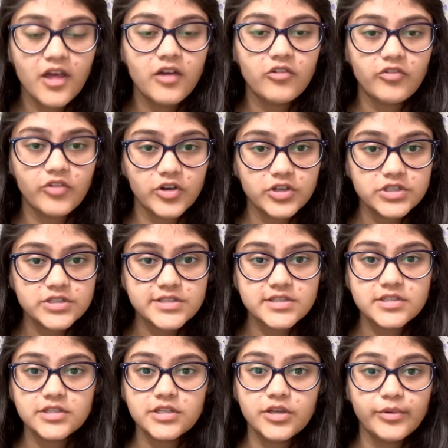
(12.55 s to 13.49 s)

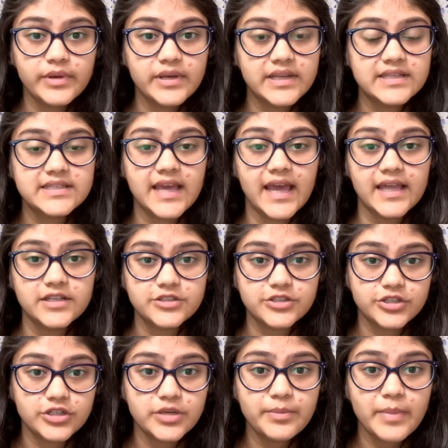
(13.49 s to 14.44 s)
First, you will need to
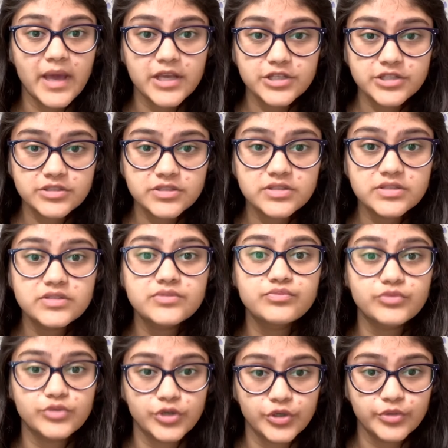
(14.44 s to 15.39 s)
enter a patient's
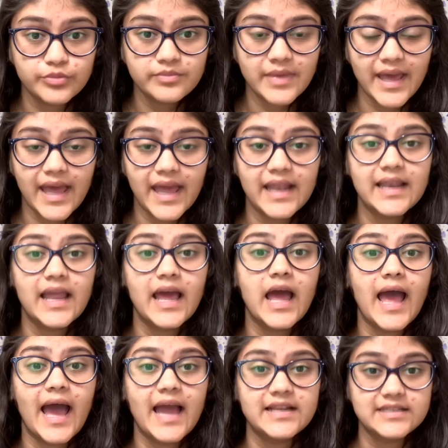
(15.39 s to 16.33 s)
room and
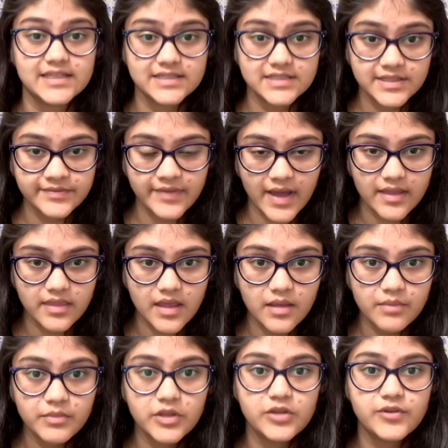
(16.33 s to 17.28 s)
identify
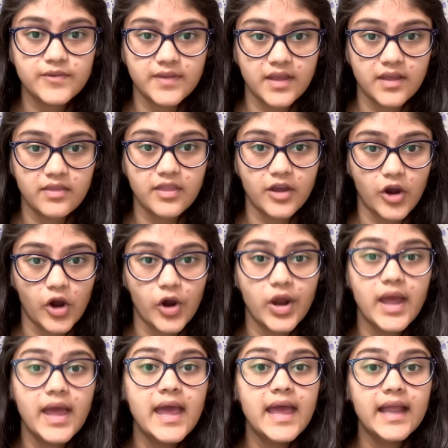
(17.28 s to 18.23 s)
them using
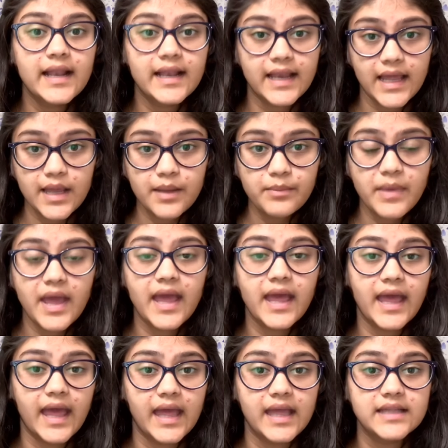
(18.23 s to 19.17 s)
their name
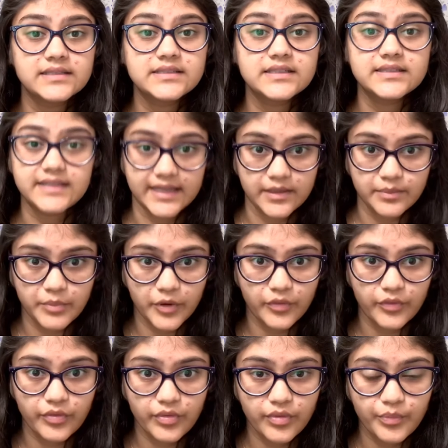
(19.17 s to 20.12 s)
and date of birth.
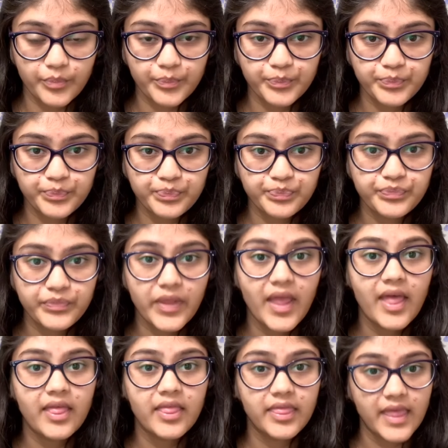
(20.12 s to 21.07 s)

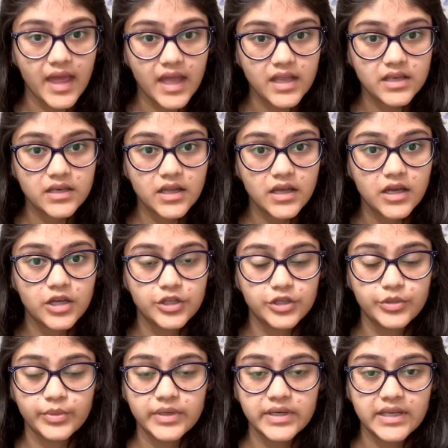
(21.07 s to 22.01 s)
Then,
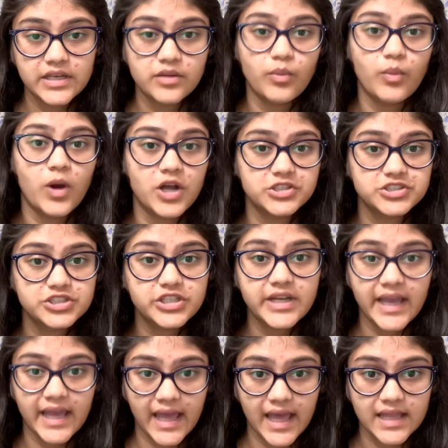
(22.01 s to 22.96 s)
you will need to wash your
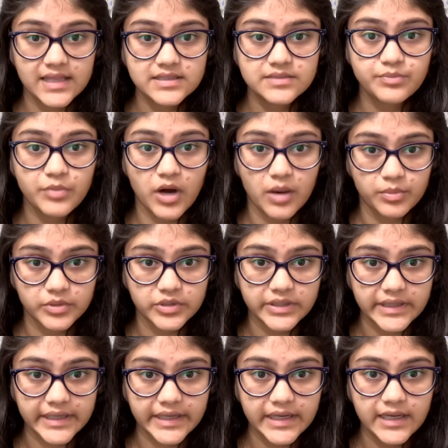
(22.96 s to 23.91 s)
hands
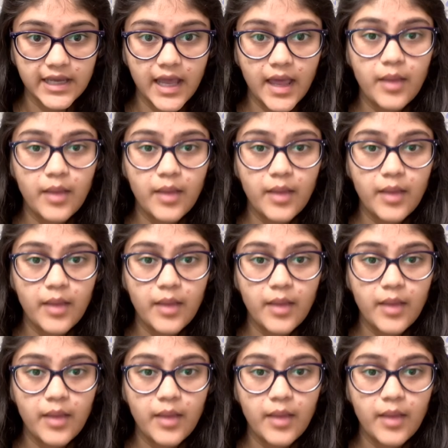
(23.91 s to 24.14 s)
properly